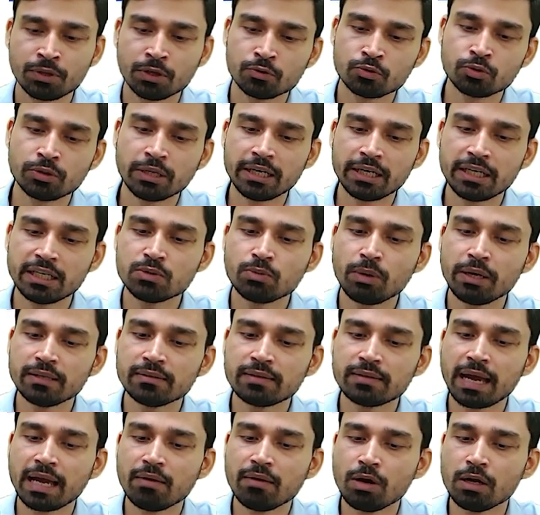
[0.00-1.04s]
So that is why
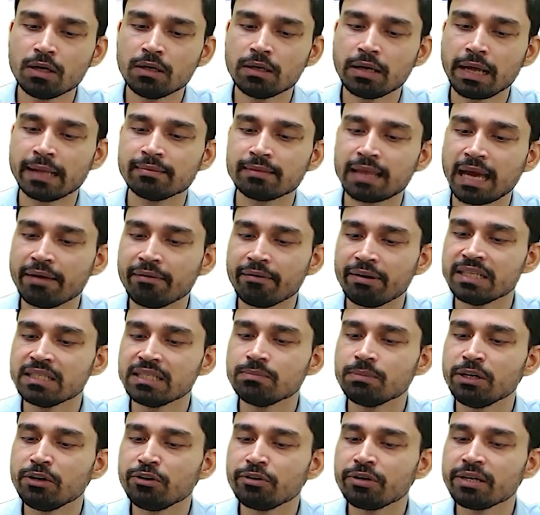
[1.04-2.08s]
Taiwan and Taiwanese
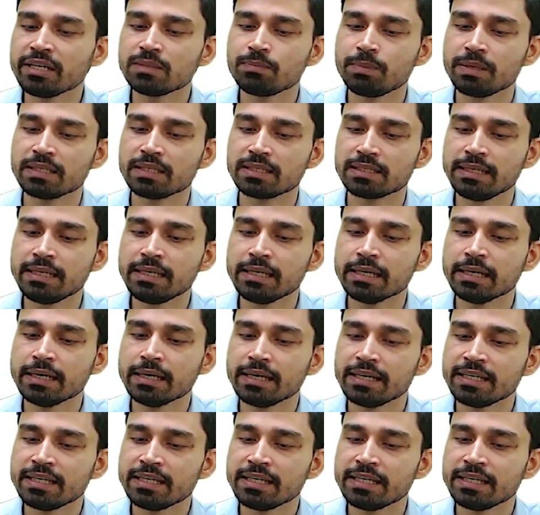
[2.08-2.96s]
military especially